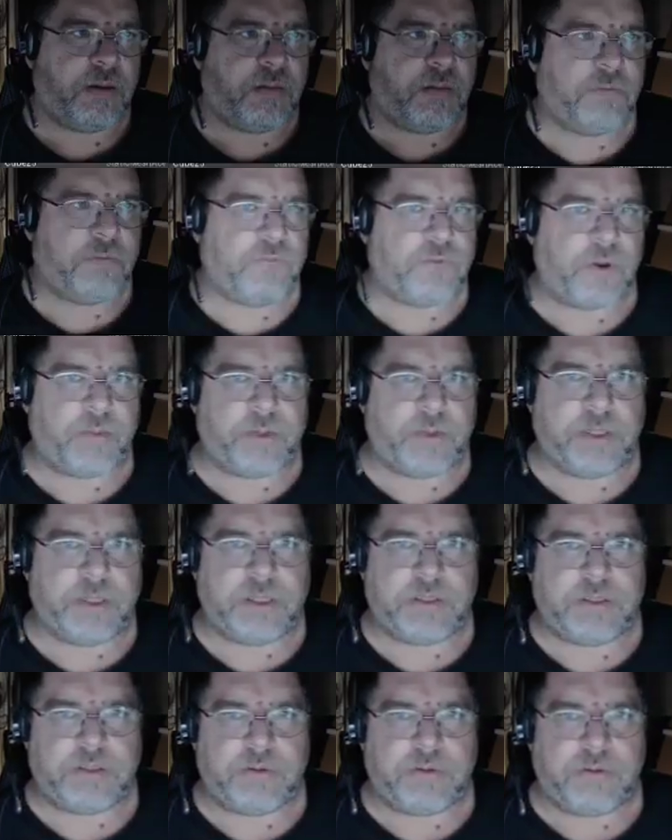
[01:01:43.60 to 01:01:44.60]
Trouble
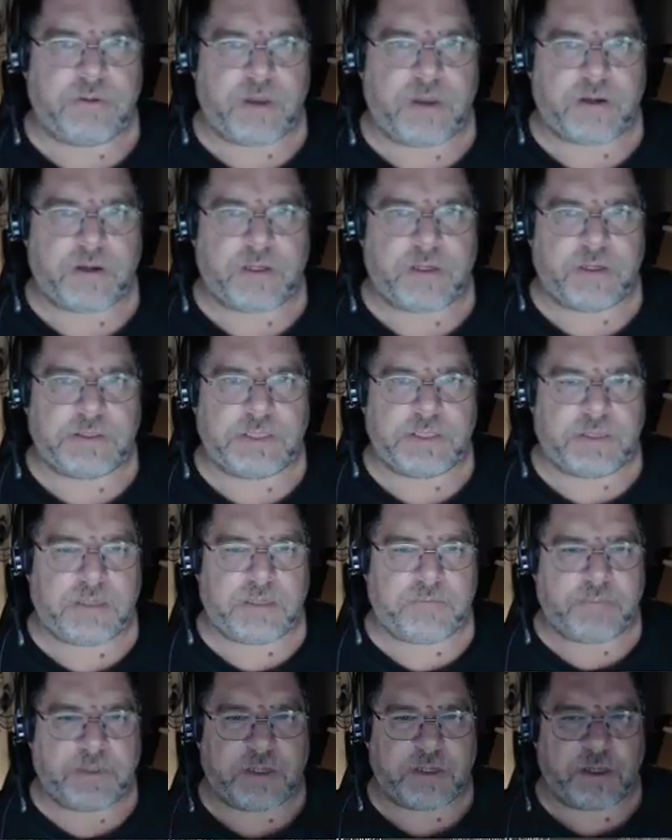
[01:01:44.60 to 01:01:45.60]
is, you're not going to see
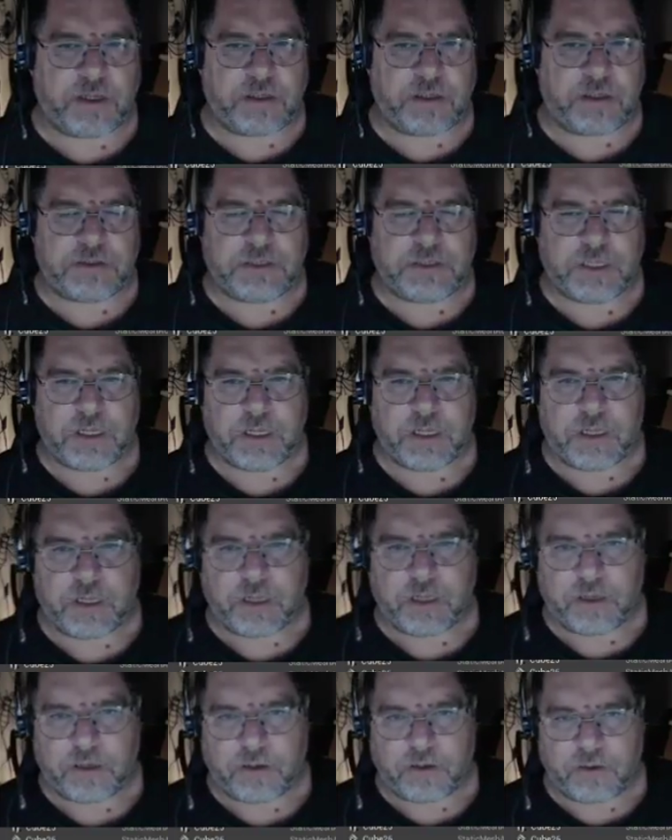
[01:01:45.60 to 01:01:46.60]
it because
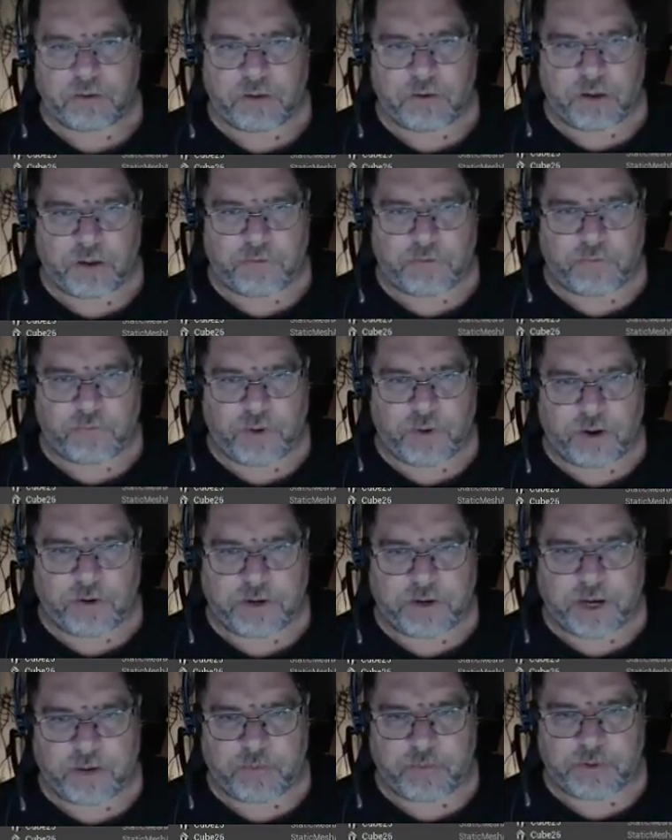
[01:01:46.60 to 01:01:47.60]
of the way our
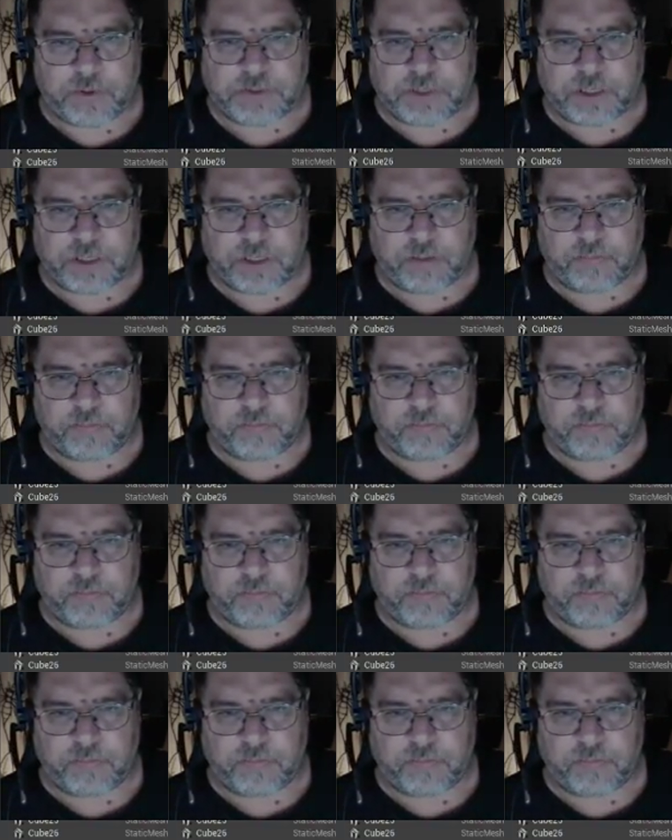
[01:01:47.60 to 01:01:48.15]
camera's set up.